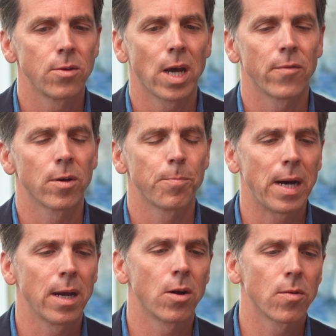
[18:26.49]
You have a
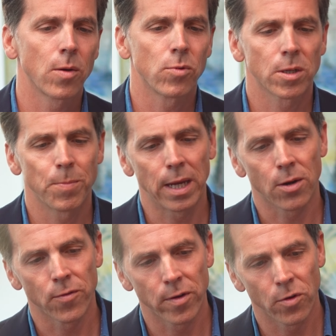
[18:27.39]
buyer, they want to make an
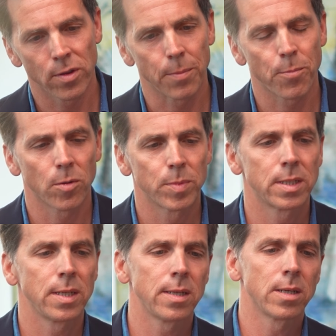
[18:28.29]
offer for that
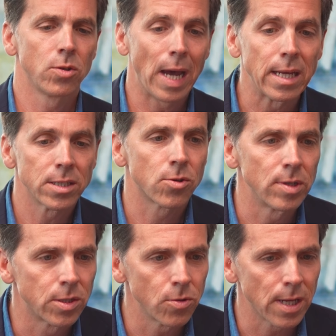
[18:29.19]
property and you enter
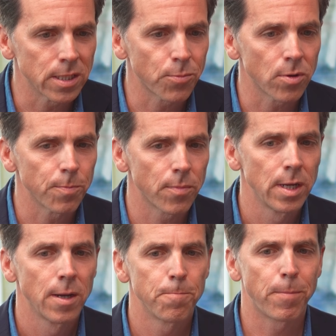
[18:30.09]
into that
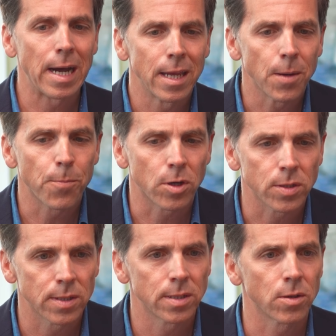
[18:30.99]
buying
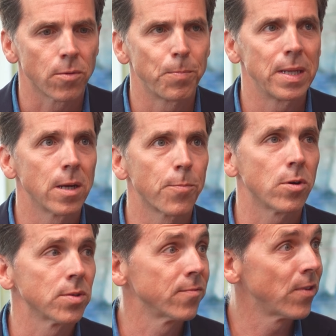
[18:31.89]
process or bidding
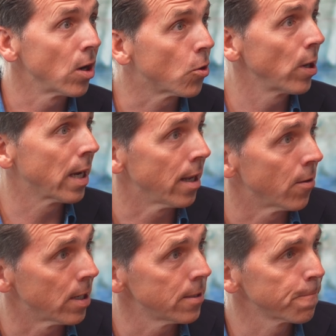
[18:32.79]
process very quickly,
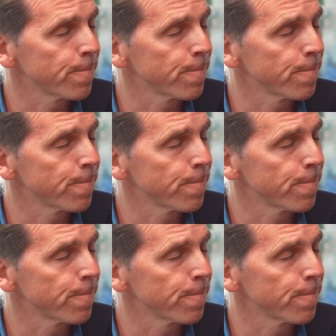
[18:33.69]
right?